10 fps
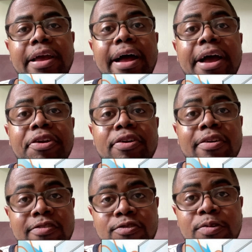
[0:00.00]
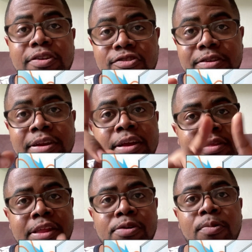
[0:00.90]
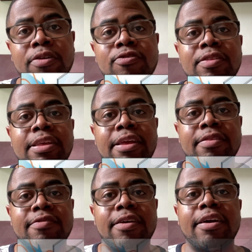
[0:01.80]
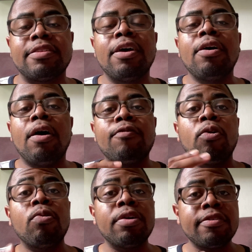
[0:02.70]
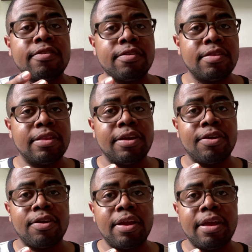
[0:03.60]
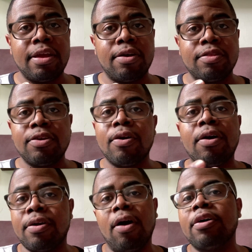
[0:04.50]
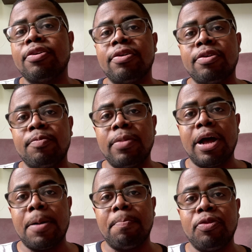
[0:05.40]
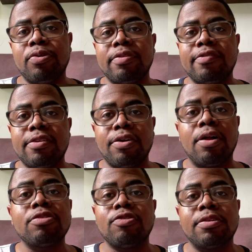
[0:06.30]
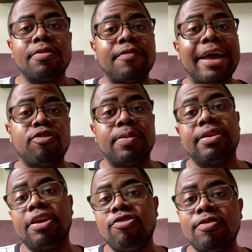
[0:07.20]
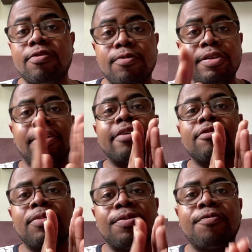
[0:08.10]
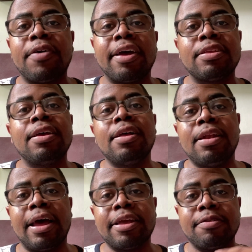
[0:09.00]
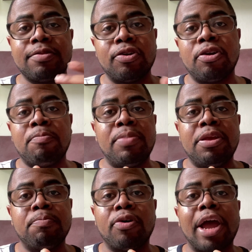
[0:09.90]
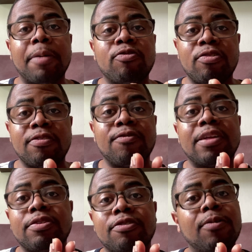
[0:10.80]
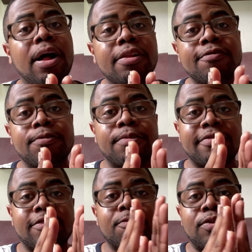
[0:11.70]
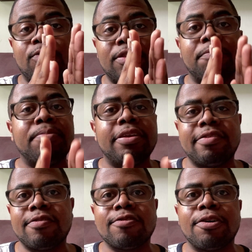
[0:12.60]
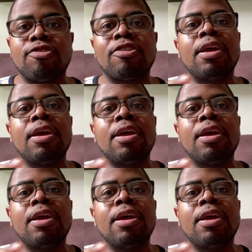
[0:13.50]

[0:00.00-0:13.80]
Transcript: a higher concentration than the ones on the inside. Of course, there are other, you can say, alternative explanations for the Casimir effect, like there being perhaps just van der Waals forces between the plates and such.